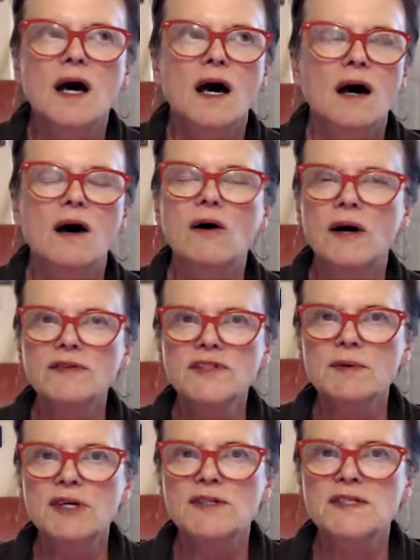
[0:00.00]
Oh, every time
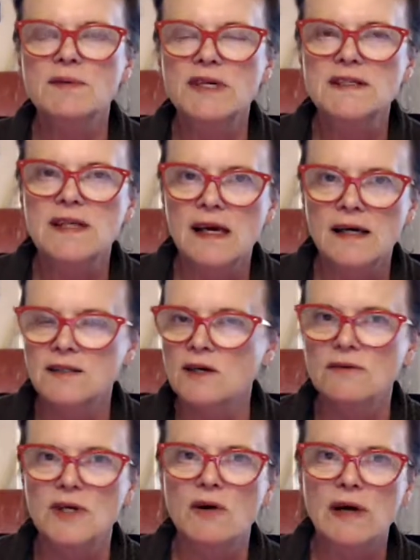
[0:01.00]
I hear somebody say, I
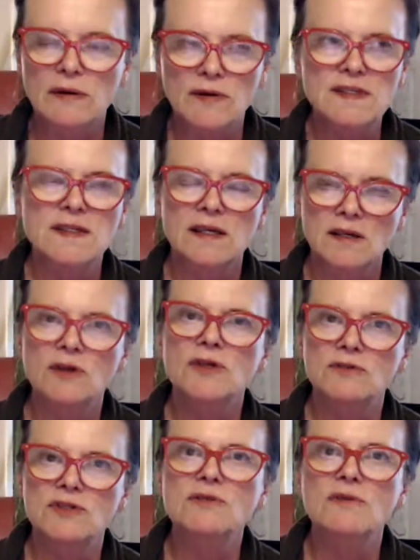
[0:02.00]
don't know, I always say, no, you
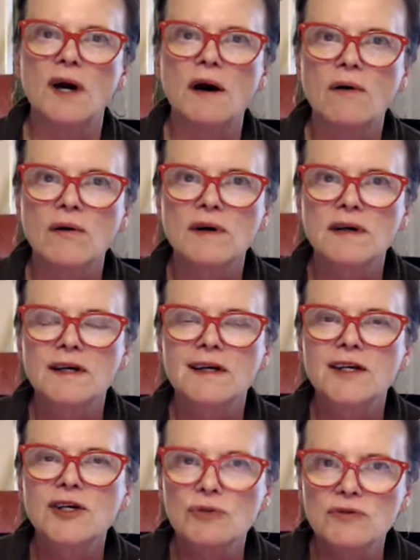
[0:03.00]
do know.
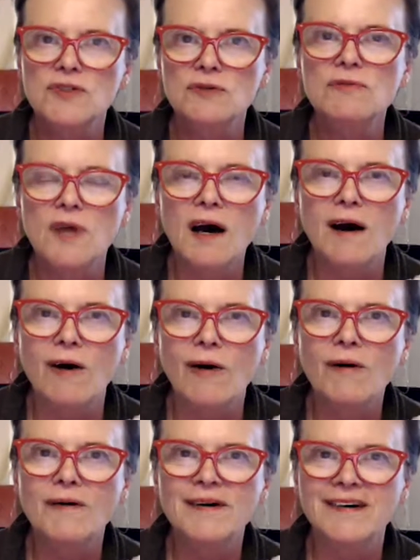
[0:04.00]
You do know.
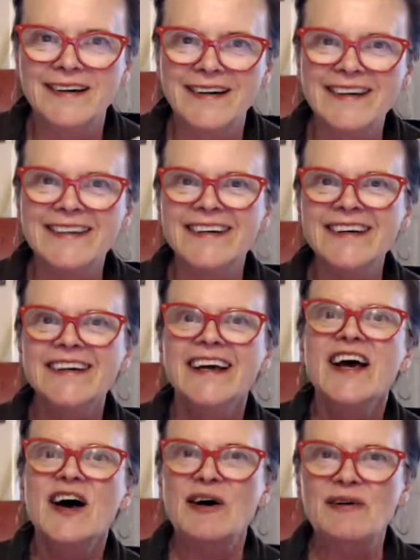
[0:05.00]

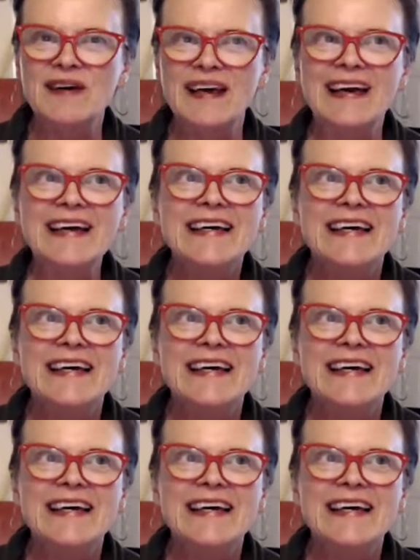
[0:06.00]
Okay.